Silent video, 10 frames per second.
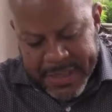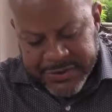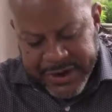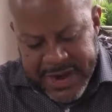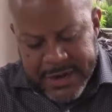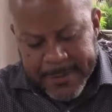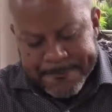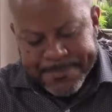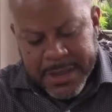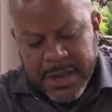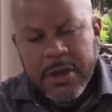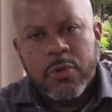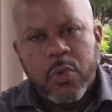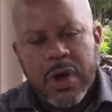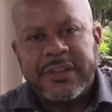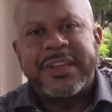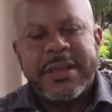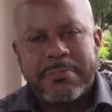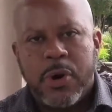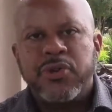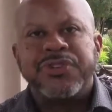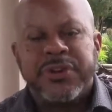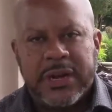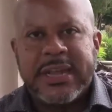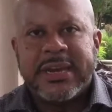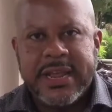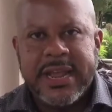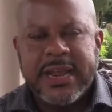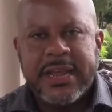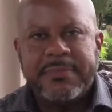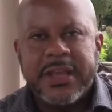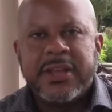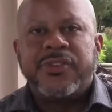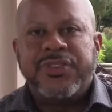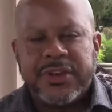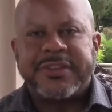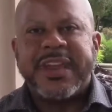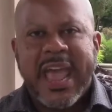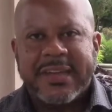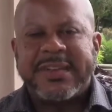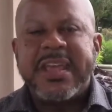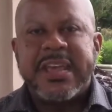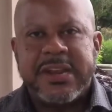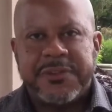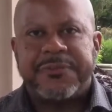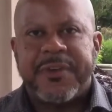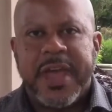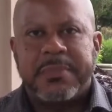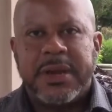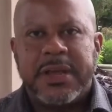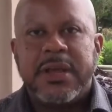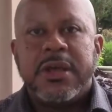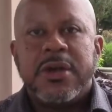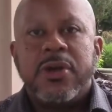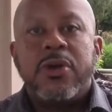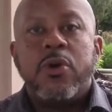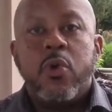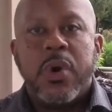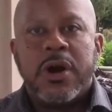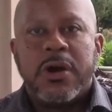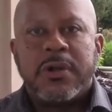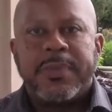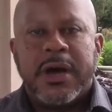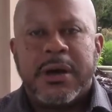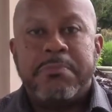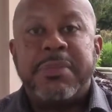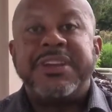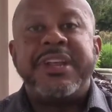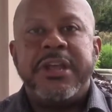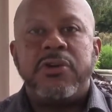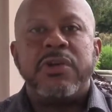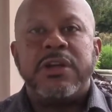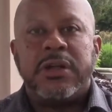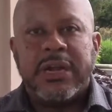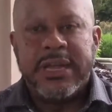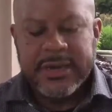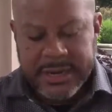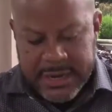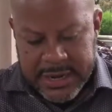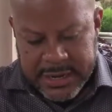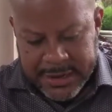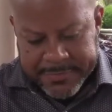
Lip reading: Jacob was emotionally needy, just as he and his family were materially needy.